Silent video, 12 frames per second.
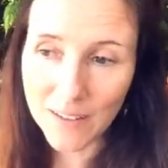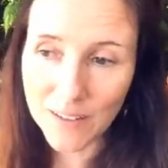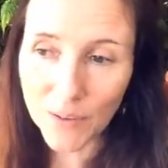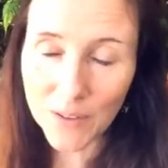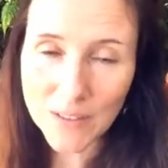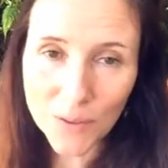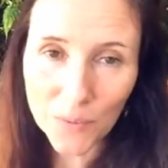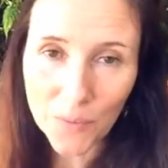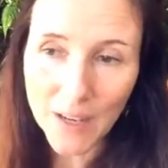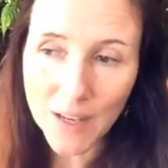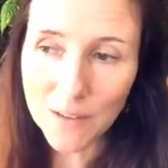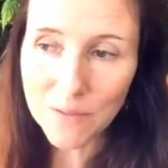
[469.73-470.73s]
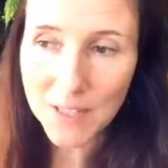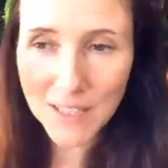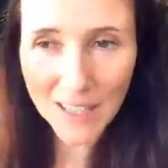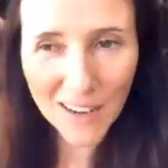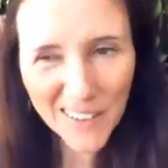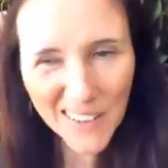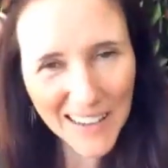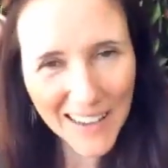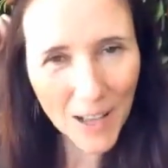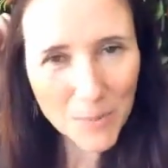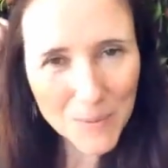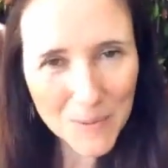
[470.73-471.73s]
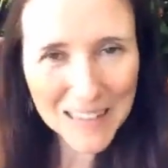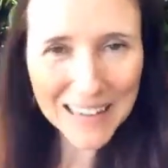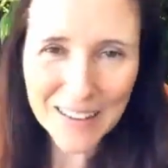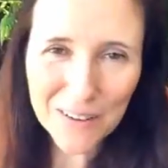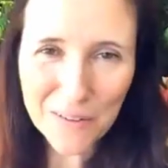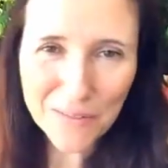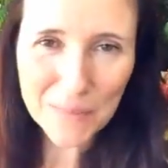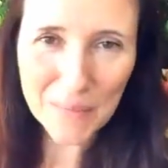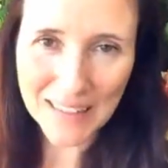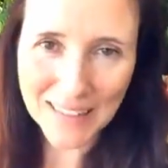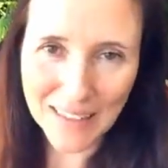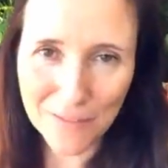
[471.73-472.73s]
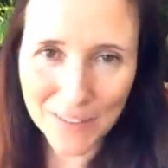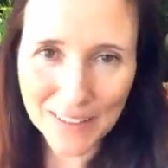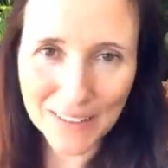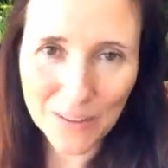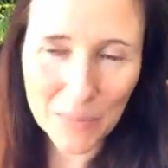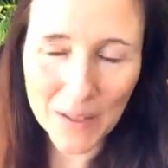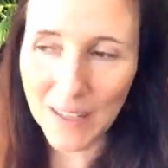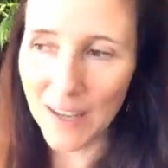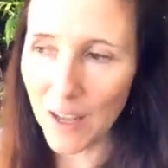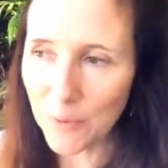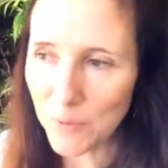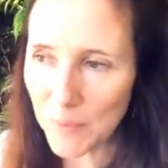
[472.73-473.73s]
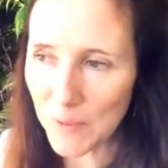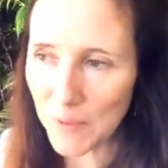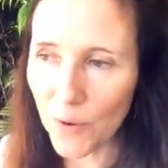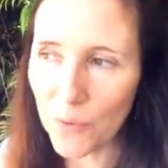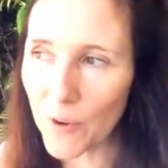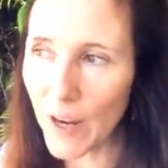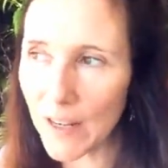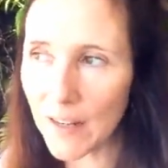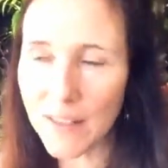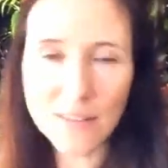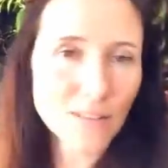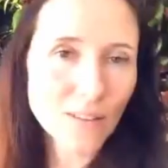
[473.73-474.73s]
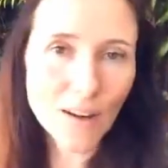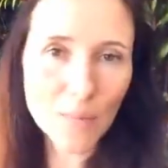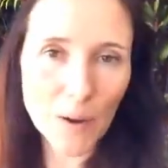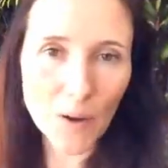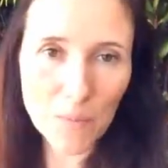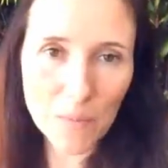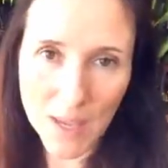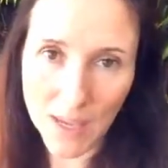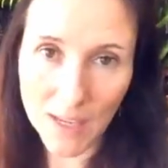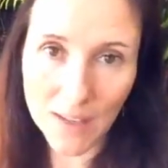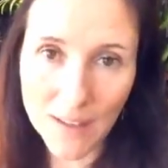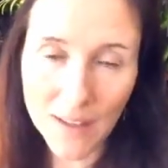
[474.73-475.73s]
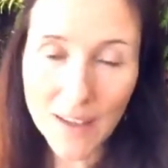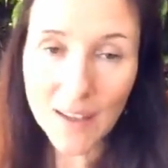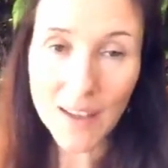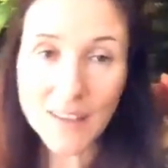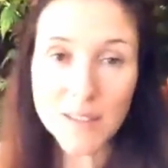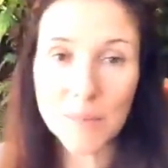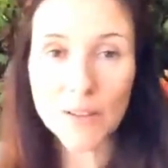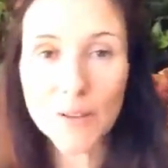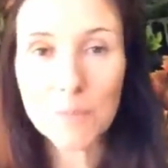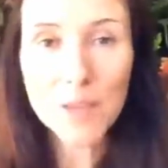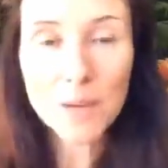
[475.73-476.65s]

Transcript: So it's a way to reach out, and it helps me to get over myself a little bit. It helps me to go, right, it's not about me. It's about the